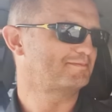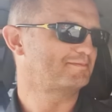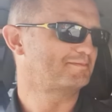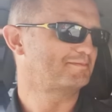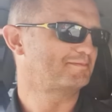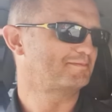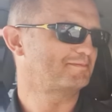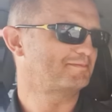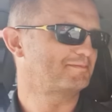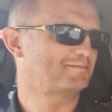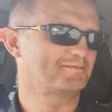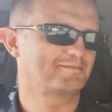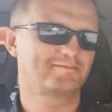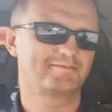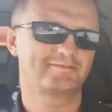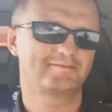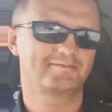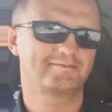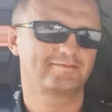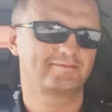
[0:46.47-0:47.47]

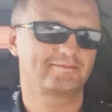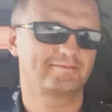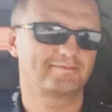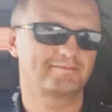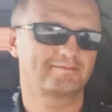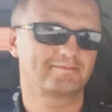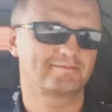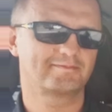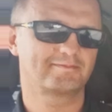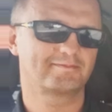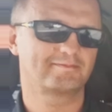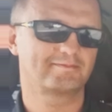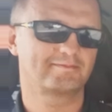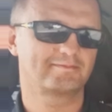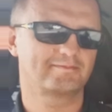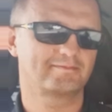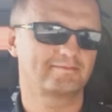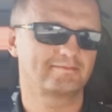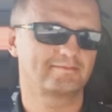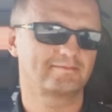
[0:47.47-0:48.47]

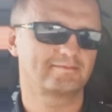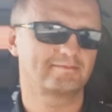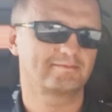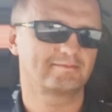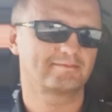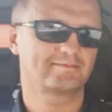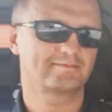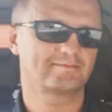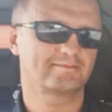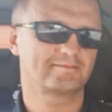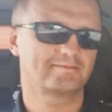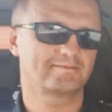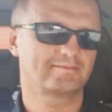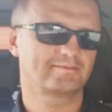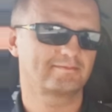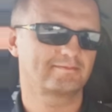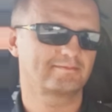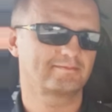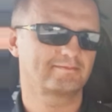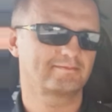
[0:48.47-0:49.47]

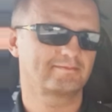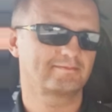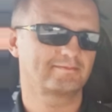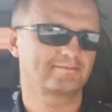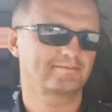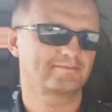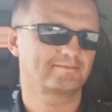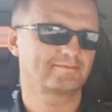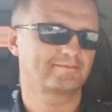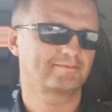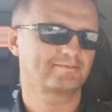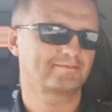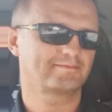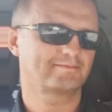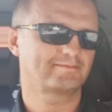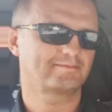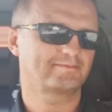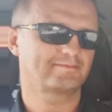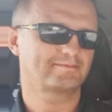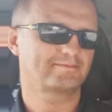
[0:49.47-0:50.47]

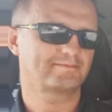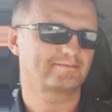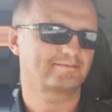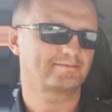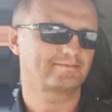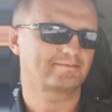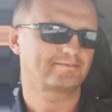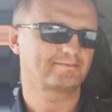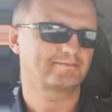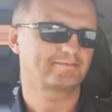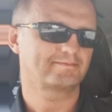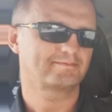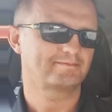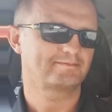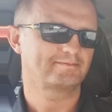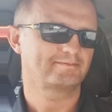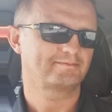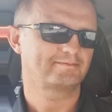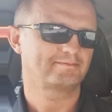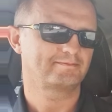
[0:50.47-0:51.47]

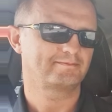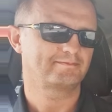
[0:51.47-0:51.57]
(silent)